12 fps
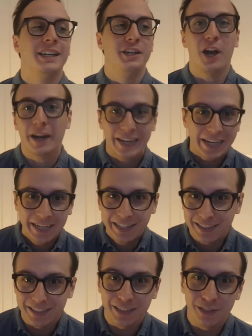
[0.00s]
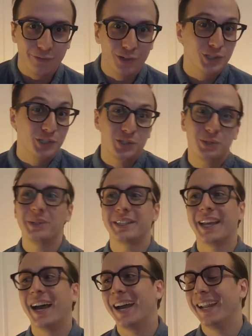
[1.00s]
Notting Hill and The Virgin
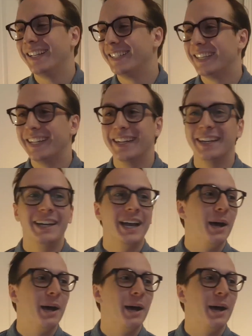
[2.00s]
Suicides and